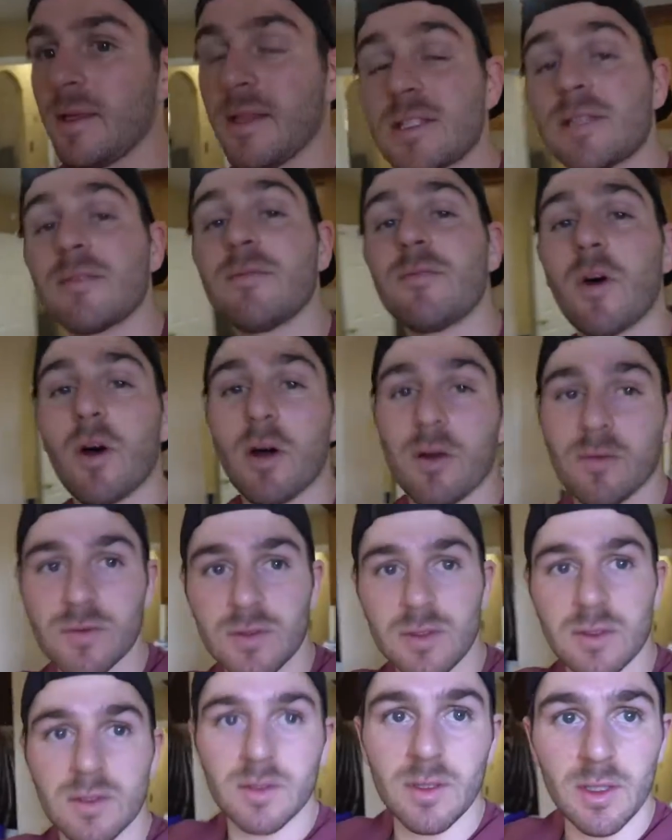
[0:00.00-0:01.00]
this
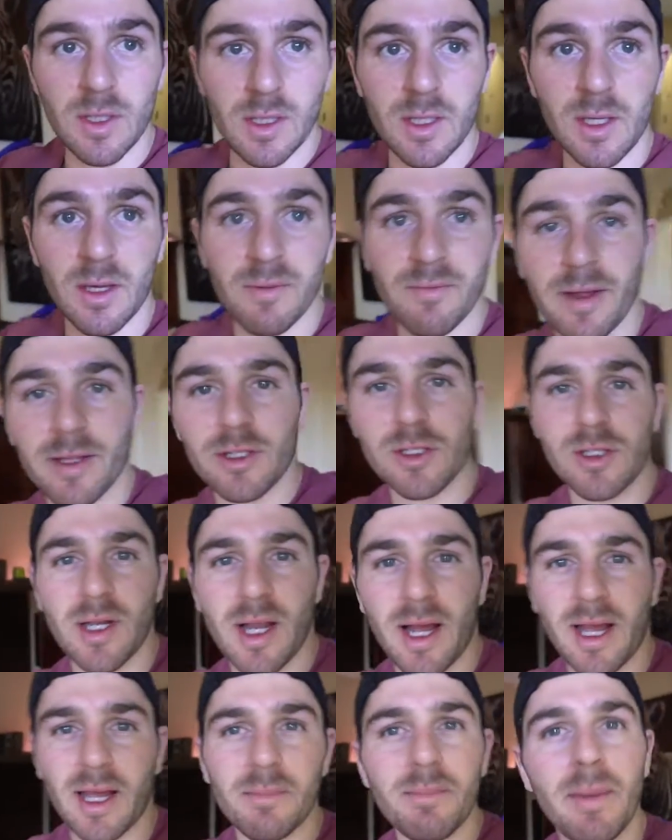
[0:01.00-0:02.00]
involves the convention
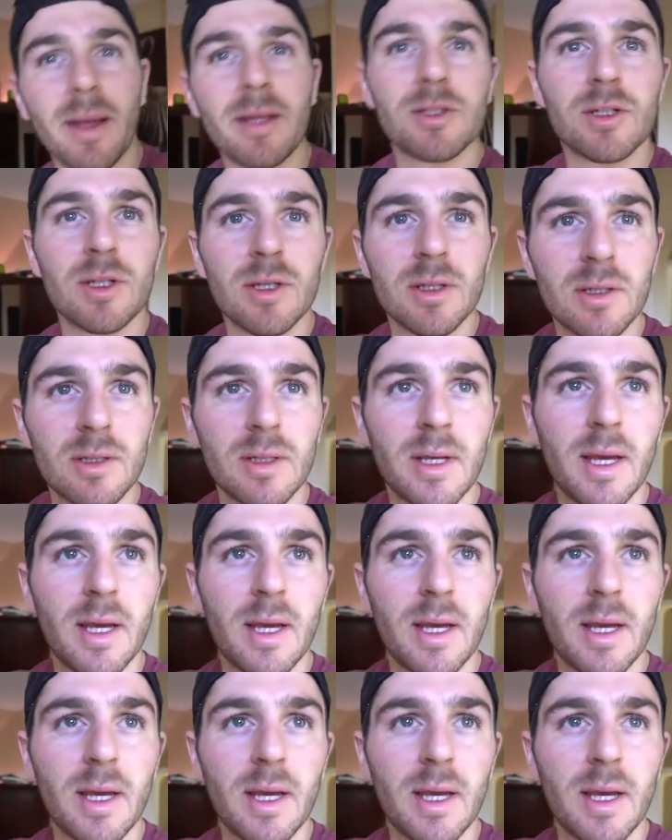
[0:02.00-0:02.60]
I had mentioned